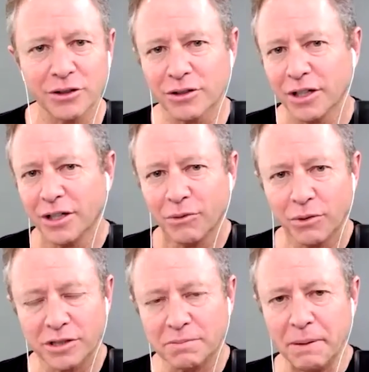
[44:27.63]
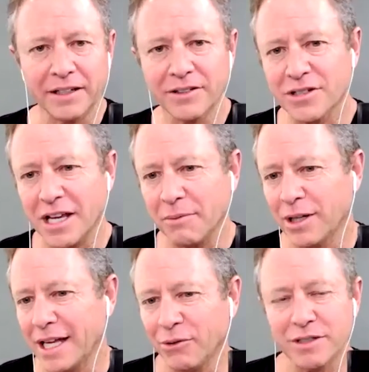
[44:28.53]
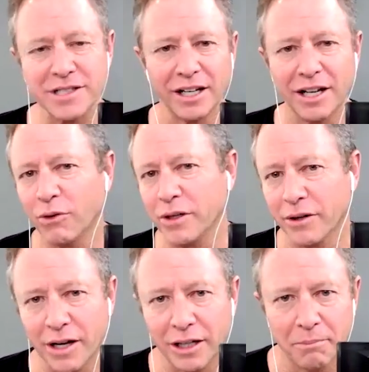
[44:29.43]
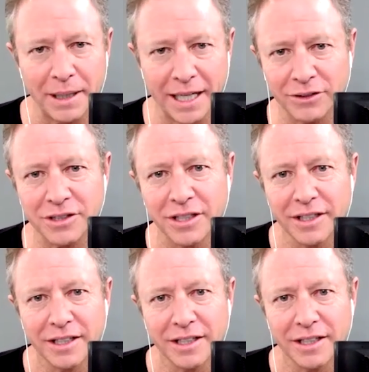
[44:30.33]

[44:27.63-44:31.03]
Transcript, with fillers: You're, we're speaking the same language. I love what you're all about.